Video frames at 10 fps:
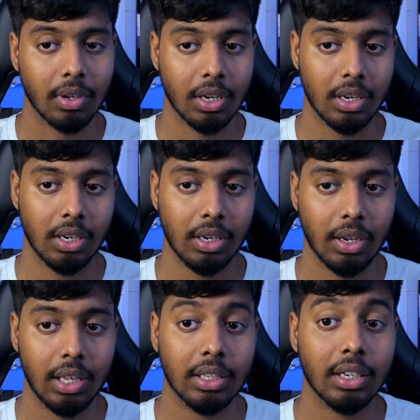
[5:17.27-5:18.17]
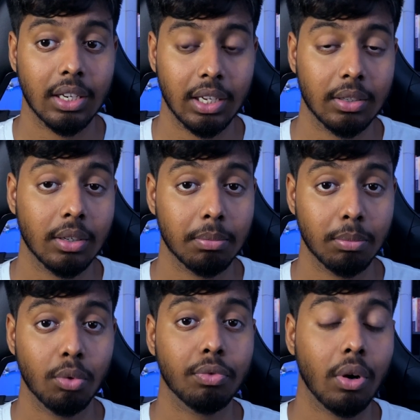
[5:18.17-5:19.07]
uh, and then like
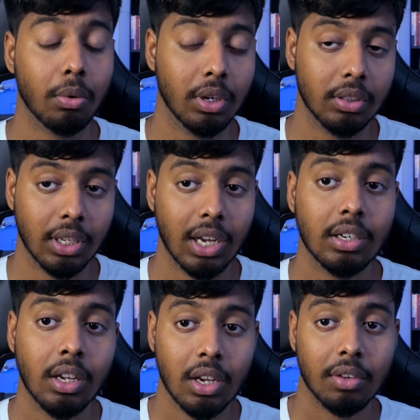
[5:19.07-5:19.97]
move forward in that